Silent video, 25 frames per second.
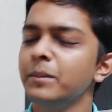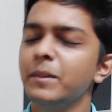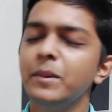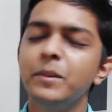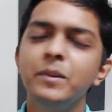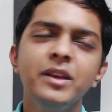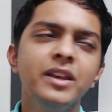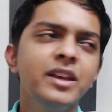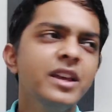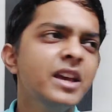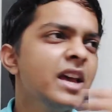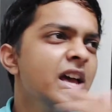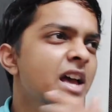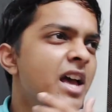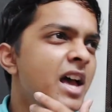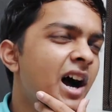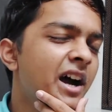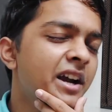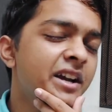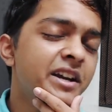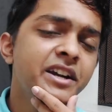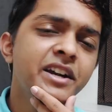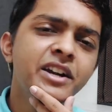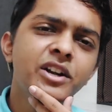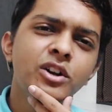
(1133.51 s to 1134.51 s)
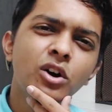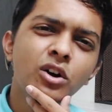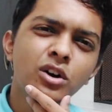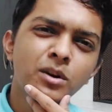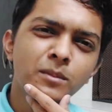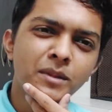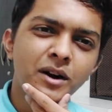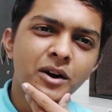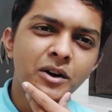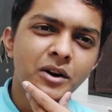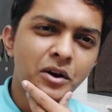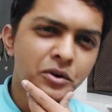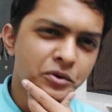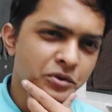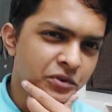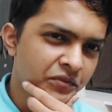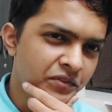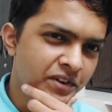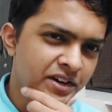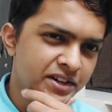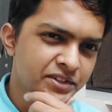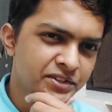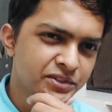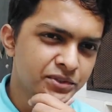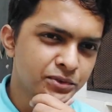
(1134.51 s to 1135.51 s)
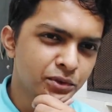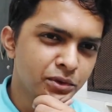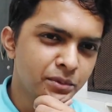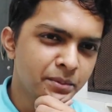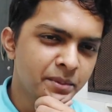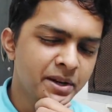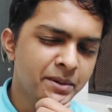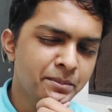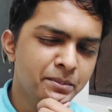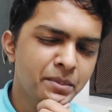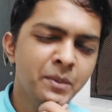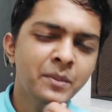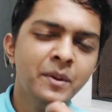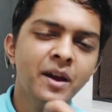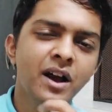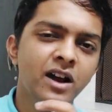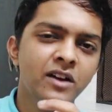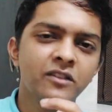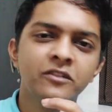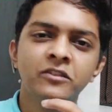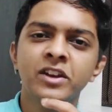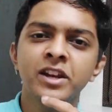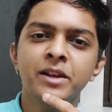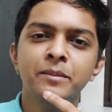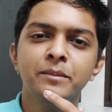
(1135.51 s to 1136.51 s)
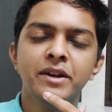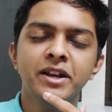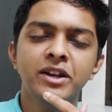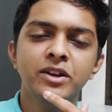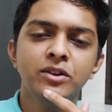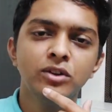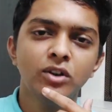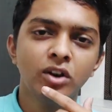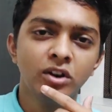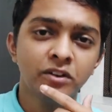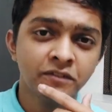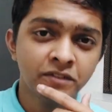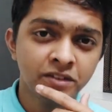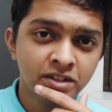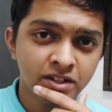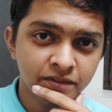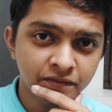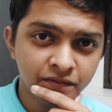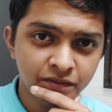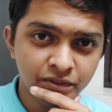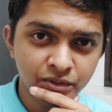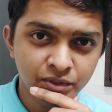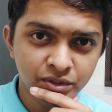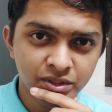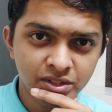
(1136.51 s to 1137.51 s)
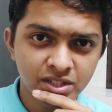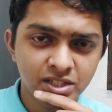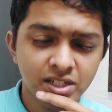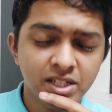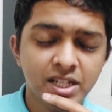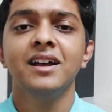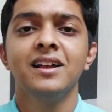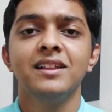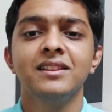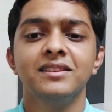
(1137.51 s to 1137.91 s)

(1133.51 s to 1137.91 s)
Maybe I didn't talk about how to find soulmate. Maybe I have really made you a lot of confused.